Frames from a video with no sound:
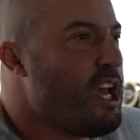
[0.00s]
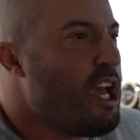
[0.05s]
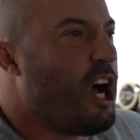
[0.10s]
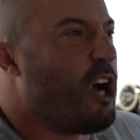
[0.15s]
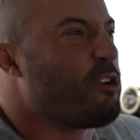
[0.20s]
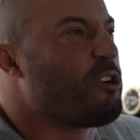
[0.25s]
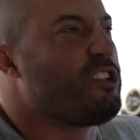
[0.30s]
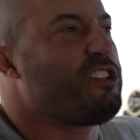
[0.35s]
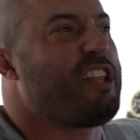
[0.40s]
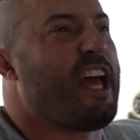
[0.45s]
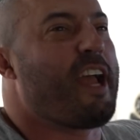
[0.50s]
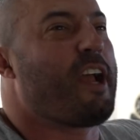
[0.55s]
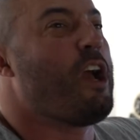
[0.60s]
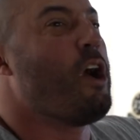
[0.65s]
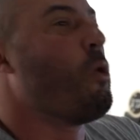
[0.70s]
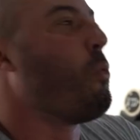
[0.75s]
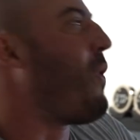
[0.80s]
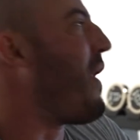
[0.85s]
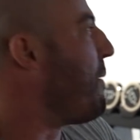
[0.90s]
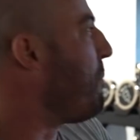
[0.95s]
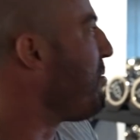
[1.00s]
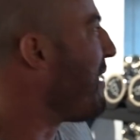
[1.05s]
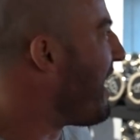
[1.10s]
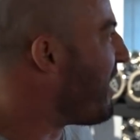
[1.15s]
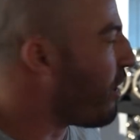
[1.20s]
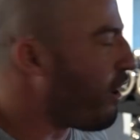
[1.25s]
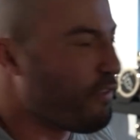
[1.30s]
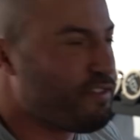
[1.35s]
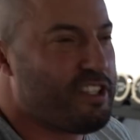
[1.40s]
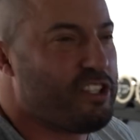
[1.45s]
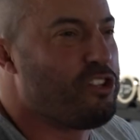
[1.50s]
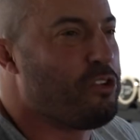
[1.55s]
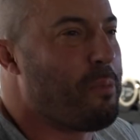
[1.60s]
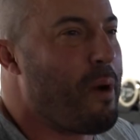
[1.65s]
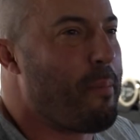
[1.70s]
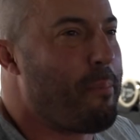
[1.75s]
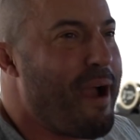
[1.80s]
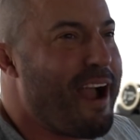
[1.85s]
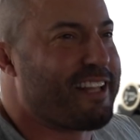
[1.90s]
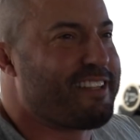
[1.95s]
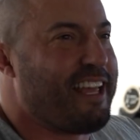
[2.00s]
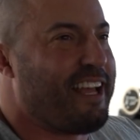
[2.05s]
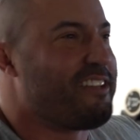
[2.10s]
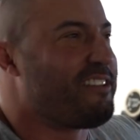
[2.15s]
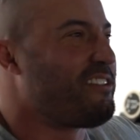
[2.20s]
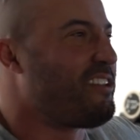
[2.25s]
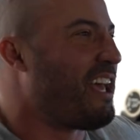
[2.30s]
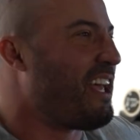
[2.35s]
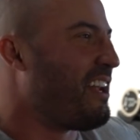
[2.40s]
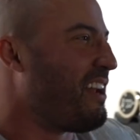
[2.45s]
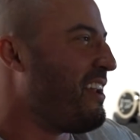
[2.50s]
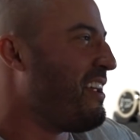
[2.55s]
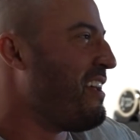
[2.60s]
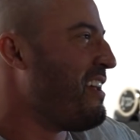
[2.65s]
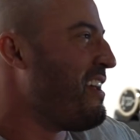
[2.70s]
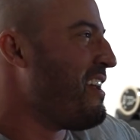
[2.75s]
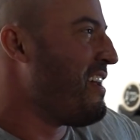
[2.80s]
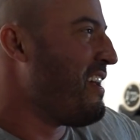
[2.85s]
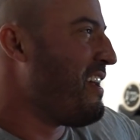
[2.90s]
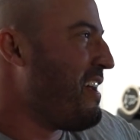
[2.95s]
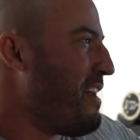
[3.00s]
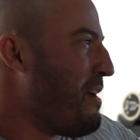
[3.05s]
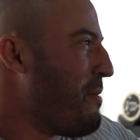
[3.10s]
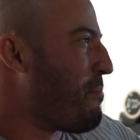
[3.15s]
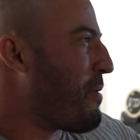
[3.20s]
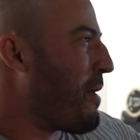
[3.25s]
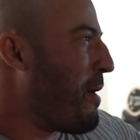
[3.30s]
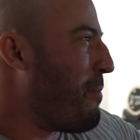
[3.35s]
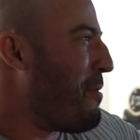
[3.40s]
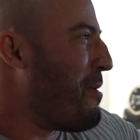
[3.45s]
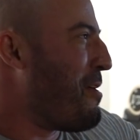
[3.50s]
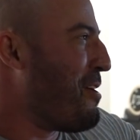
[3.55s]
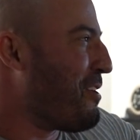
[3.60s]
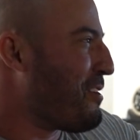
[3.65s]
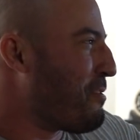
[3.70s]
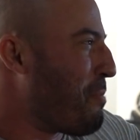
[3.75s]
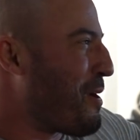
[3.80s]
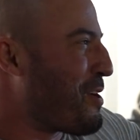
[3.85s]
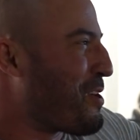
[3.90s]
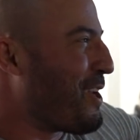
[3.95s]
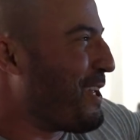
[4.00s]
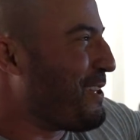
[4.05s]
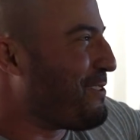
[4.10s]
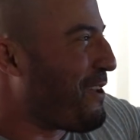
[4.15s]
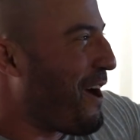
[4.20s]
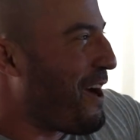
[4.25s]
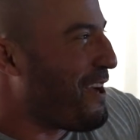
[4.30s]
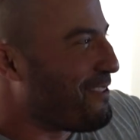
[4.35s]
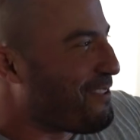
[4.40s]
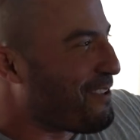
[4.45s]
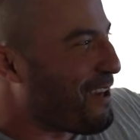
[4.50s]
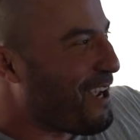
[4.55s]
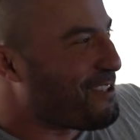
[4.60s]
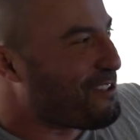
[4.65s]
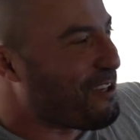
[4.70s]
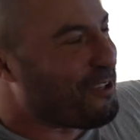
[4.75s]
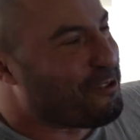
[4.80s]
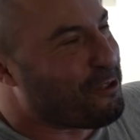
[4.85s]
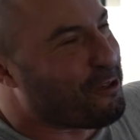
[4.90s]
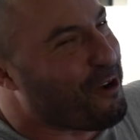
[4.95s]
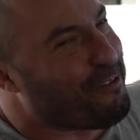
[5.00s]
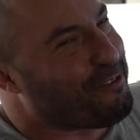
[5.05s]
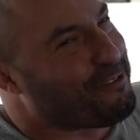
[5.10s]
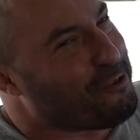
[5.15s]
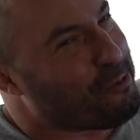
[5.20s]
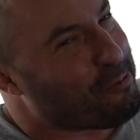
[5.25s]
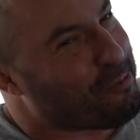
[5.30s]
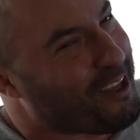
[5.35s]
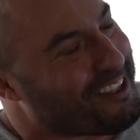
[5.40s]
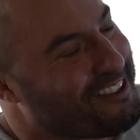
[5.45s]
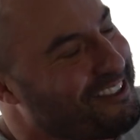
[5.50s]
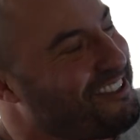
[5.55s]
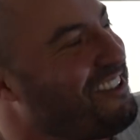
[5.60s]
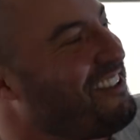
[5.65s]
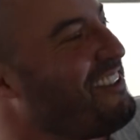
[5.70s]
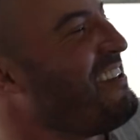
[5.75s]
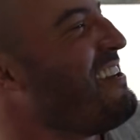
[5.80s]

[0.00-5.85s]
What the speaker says: I'll just take 1 plate off to do my back down set, but I'm especially tired today, so I took off 2 plates.